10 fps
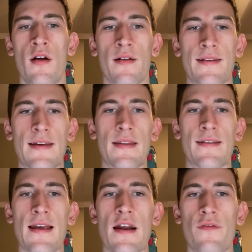Let's get
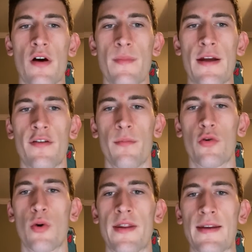this NFL matchup
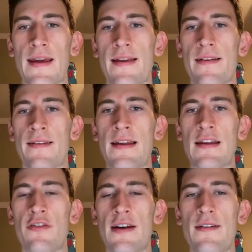between the Kansas
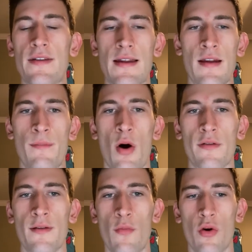City Chiefs and the
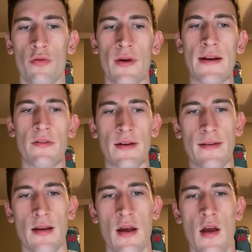Baltimore Ravens.